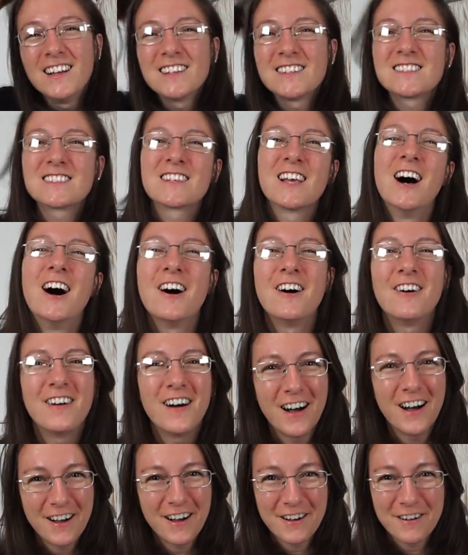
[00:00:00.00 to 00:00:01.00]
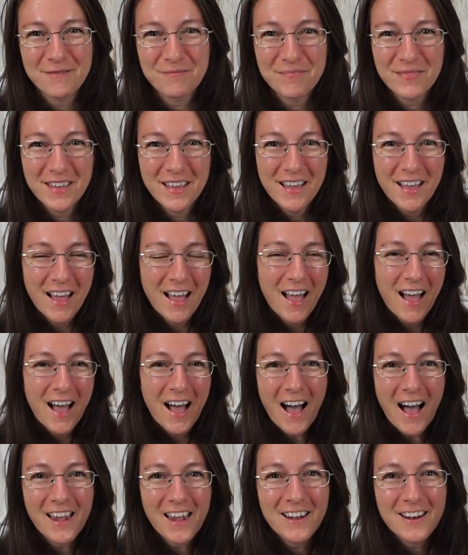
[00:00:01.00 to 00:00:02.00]
So, I
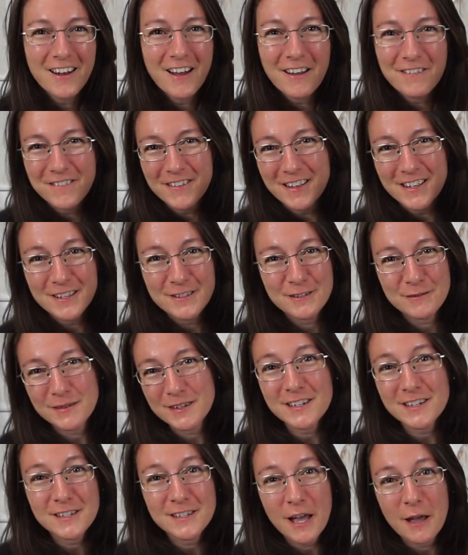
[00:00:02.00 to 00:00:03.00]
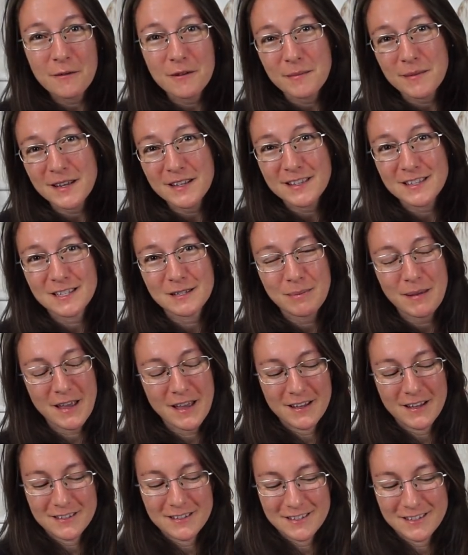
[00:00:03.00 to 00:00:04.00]
don't know, I feel like this would be a good time to make these
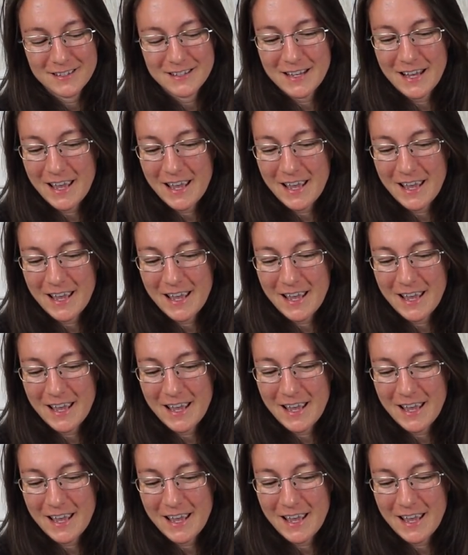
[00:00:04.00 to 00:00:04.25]
pants.